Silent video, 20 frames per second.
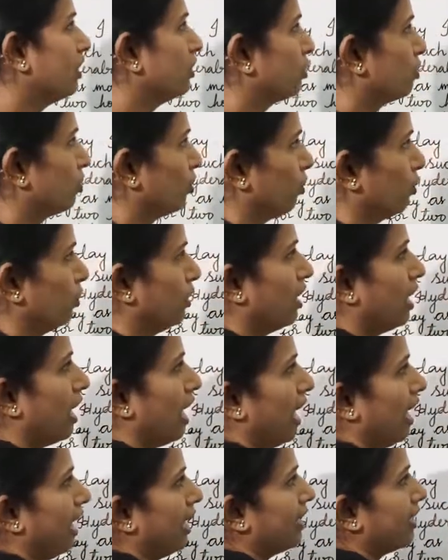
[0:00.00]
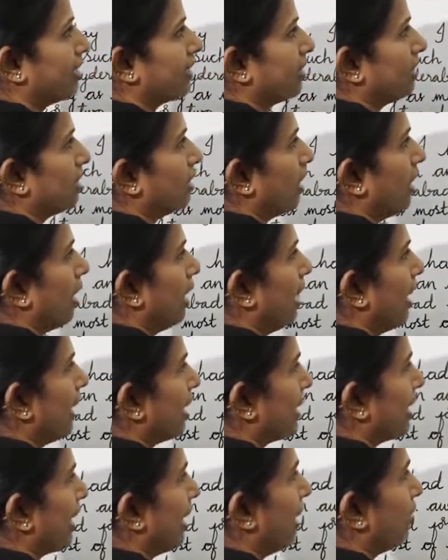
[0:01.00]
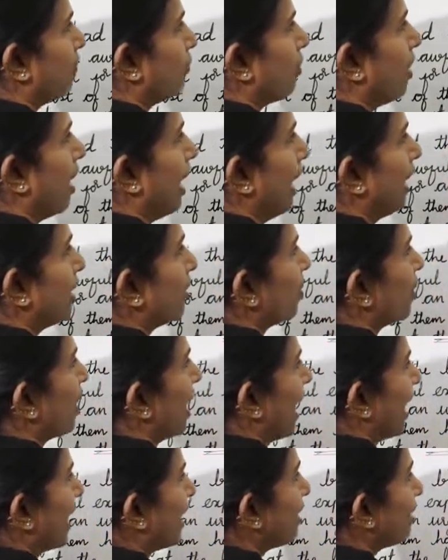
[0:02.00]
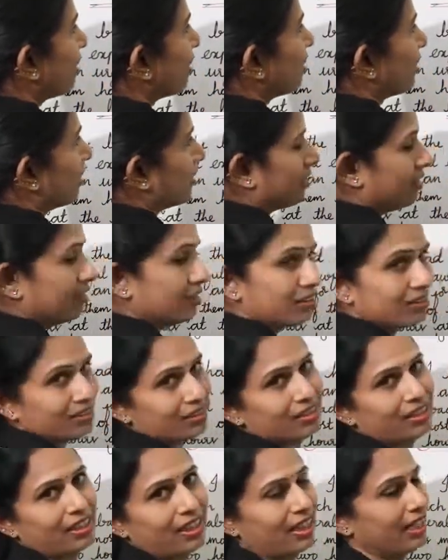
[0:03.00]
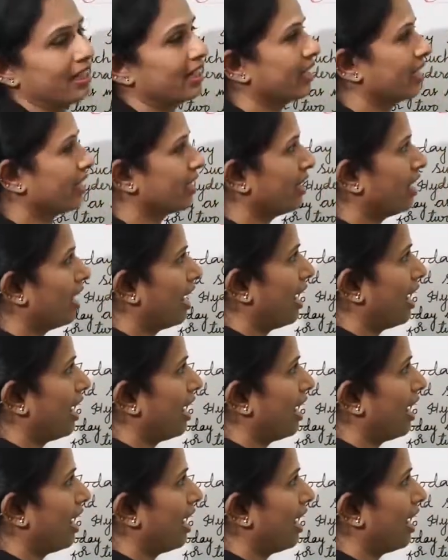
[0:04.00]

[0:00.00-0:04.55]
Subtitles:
So, and I have underlined this heading,